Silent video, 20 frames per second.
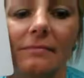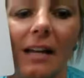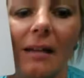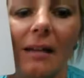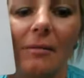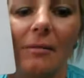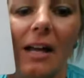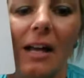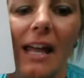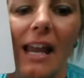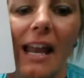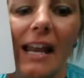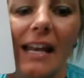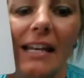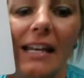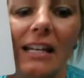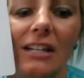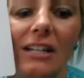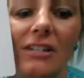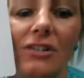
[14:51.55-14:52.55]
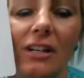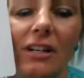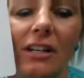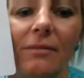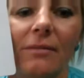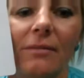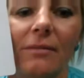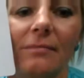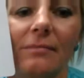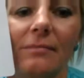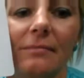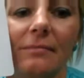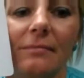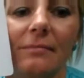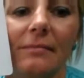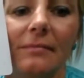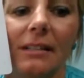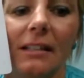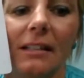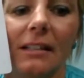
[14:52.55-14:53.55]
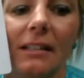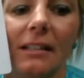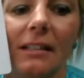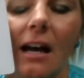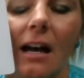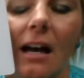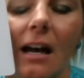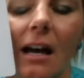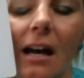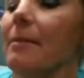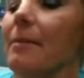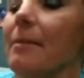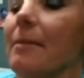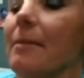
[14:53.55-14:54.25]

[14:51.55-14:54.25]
I'm glad I didn't trick you. Okay.